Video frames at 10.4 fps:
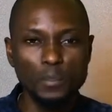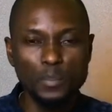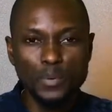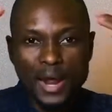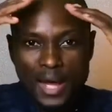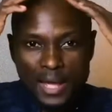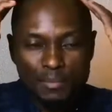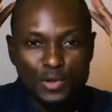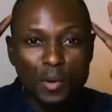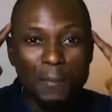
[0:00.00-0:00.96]

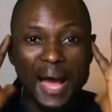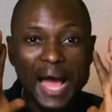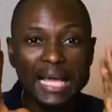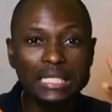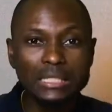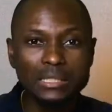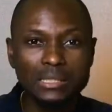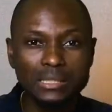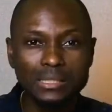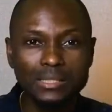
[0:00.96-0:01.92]
prime your mind
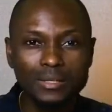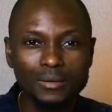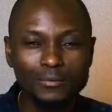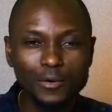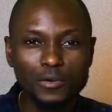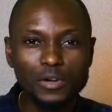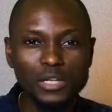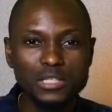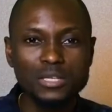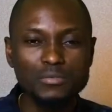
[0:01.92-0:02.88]
for
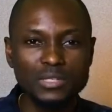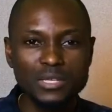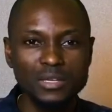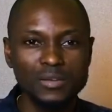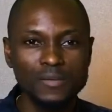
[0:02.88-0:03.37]
creativity.